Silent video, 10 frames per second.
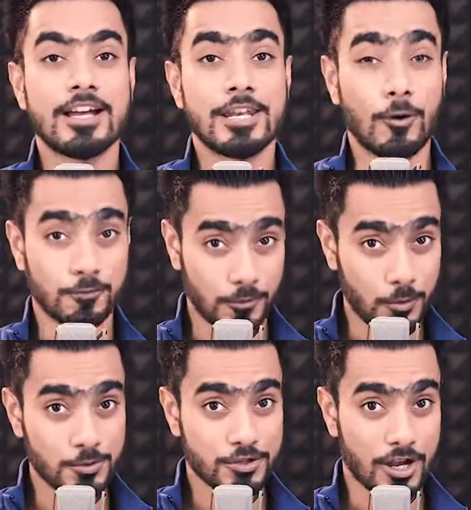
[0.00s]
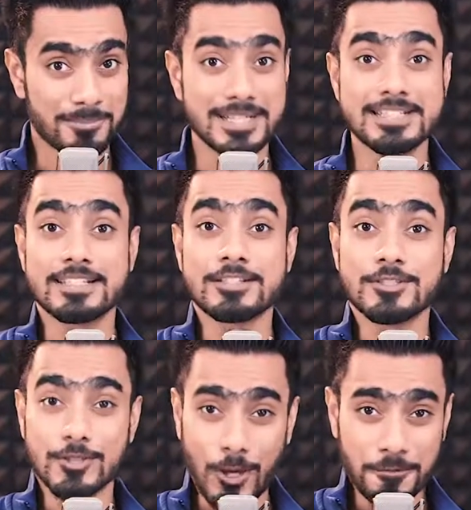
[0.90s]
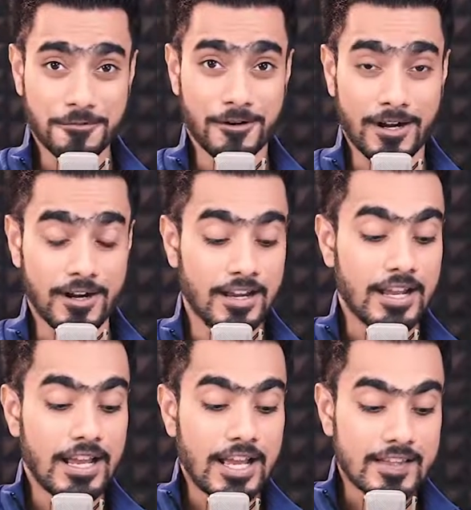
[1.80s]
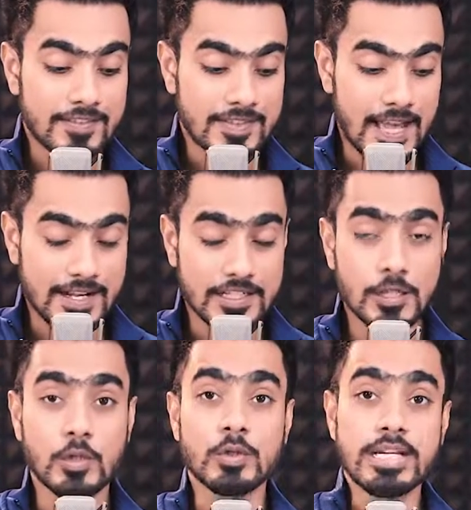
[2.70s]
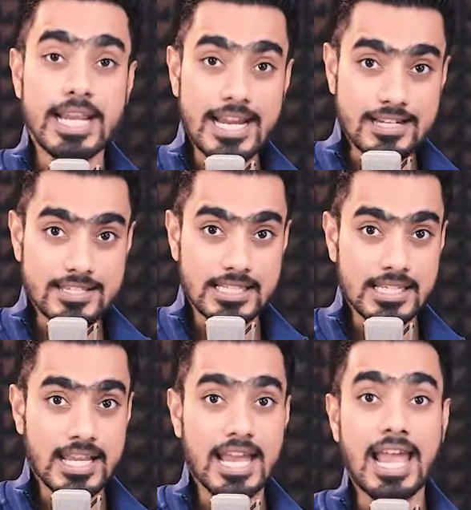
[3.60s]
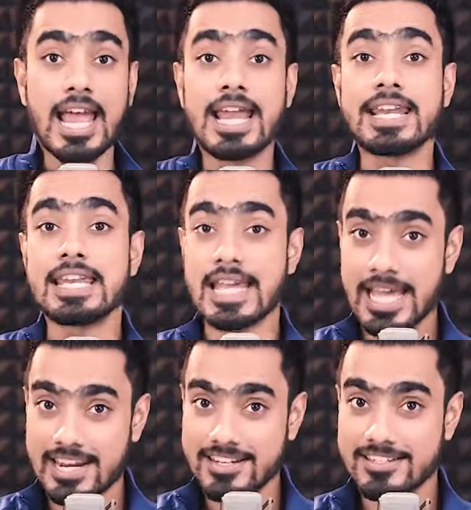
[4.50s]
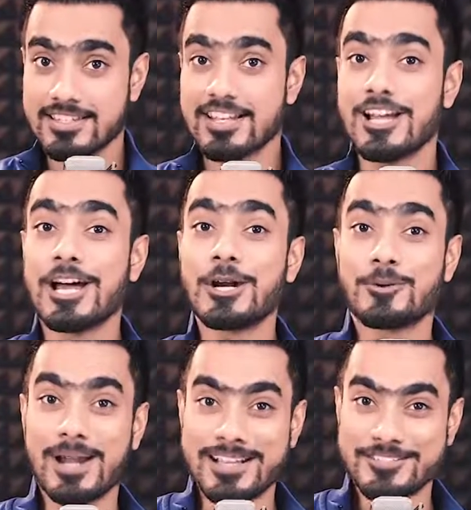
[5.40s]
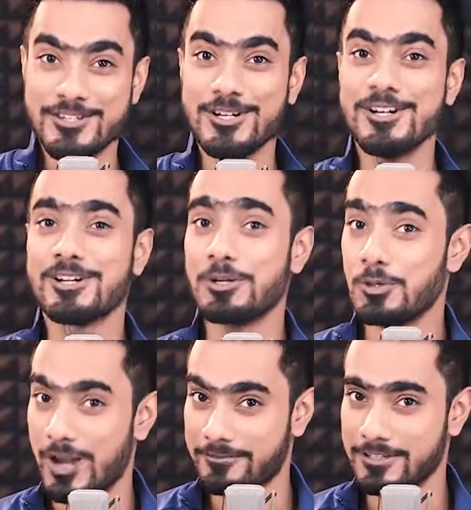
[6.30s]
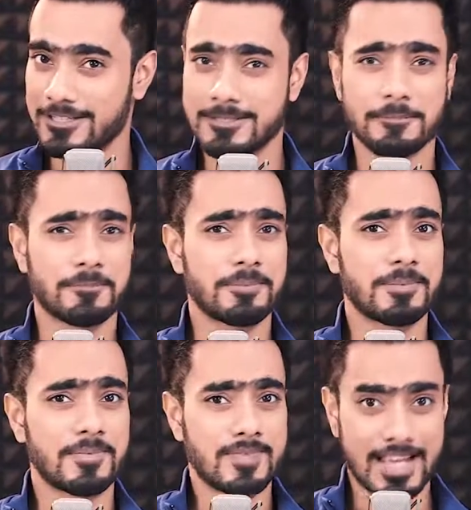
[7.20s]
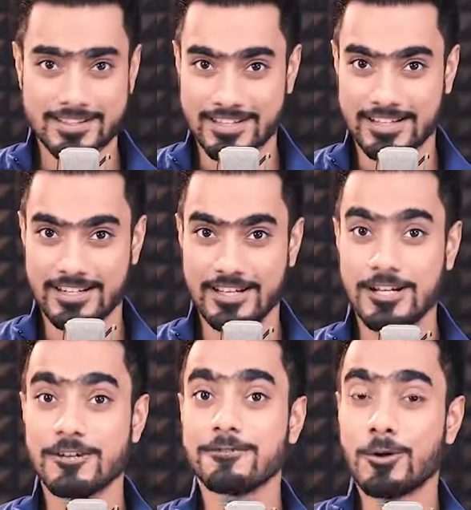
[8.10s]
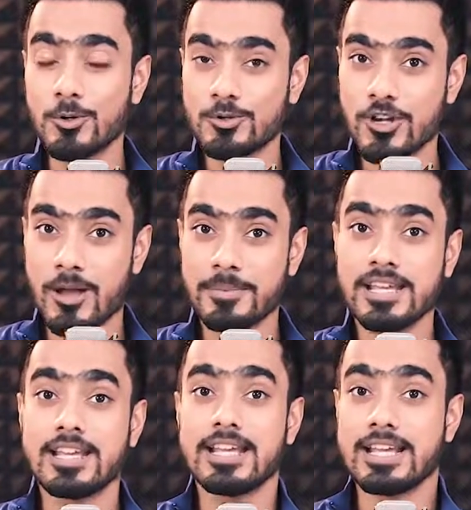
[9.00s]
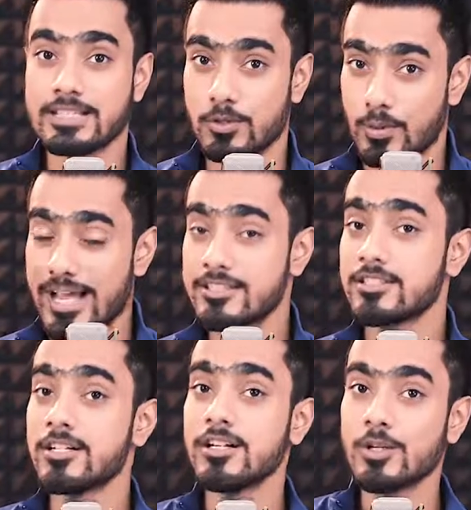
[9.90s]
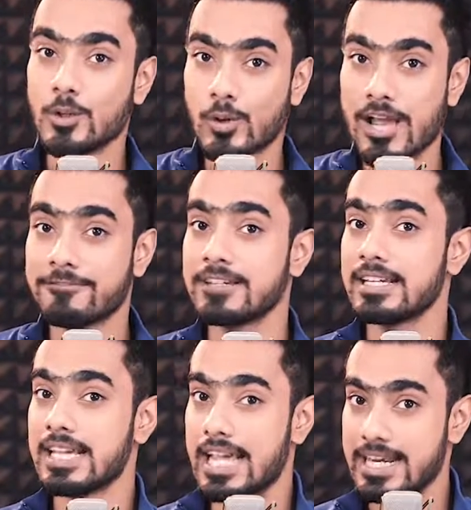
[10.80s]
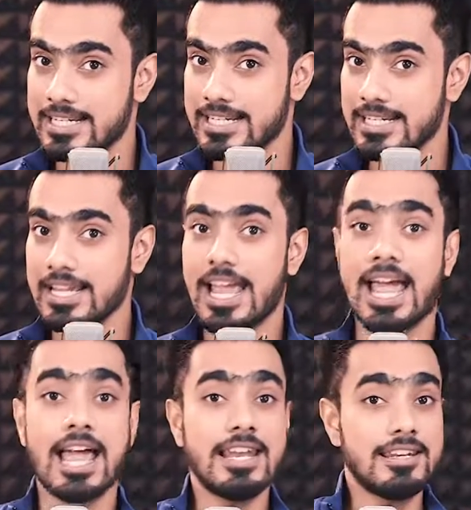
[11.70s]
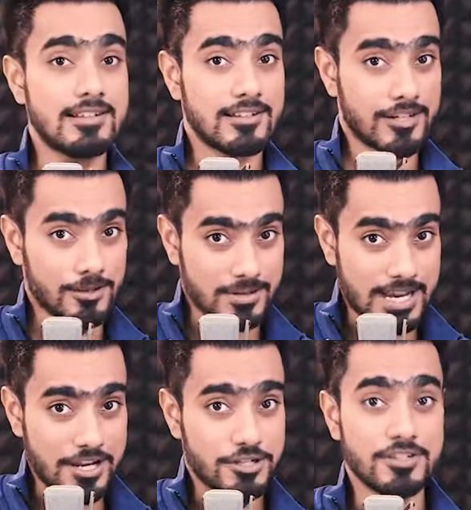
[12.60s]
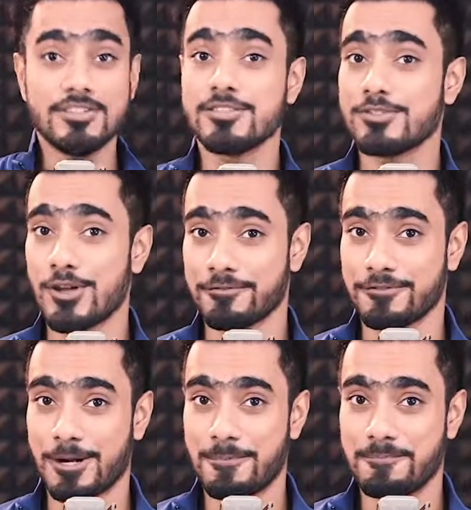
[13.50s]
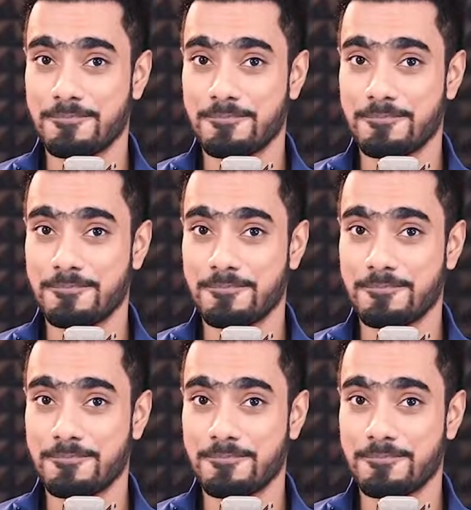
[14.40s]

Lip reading: Now, Photoshop is a software that creates and edits raster graphics. That's it. Photoshop is a raster graphic editing and creation software.